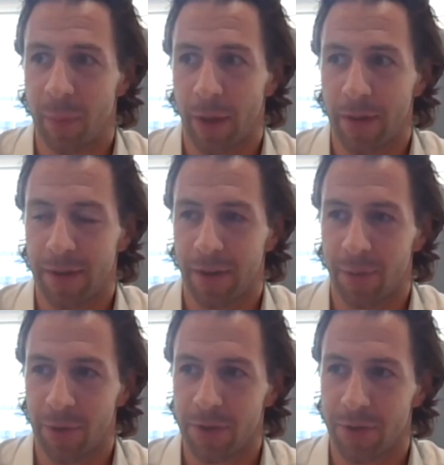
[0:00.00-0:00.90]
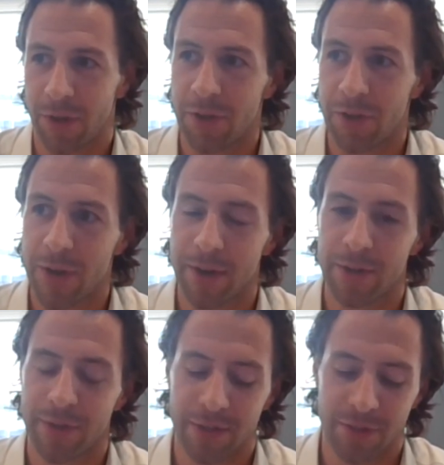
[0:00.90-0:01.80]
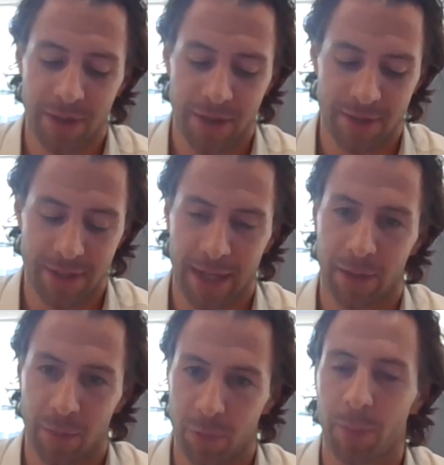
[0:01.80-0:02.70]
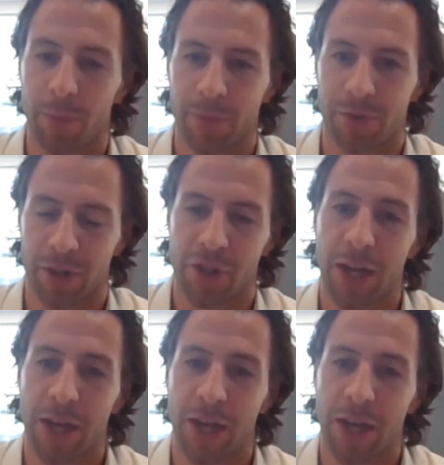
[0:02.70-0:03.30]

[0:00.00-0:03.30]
But what you're trying to do here is tackle a problem. You're trying to